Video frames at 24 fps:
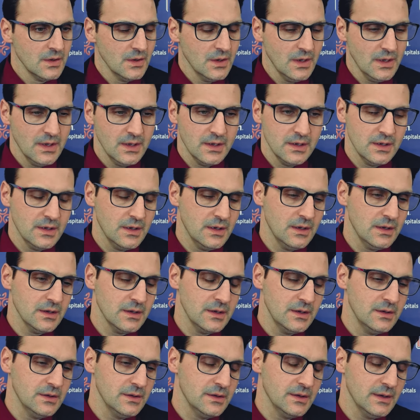
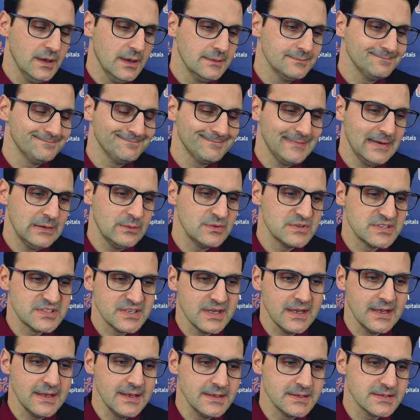I would
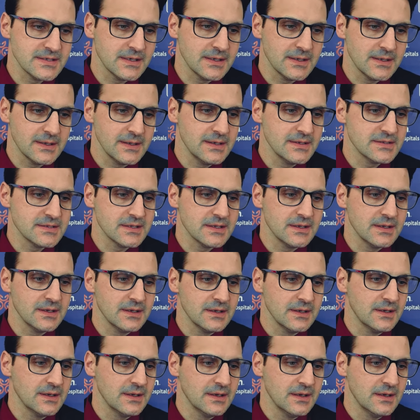say he's
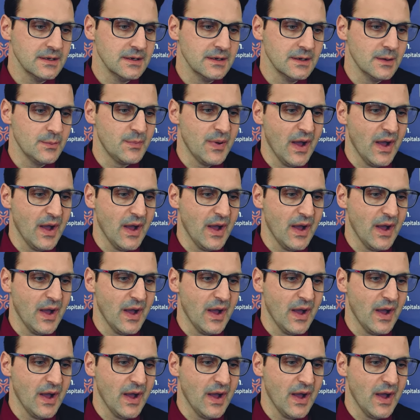a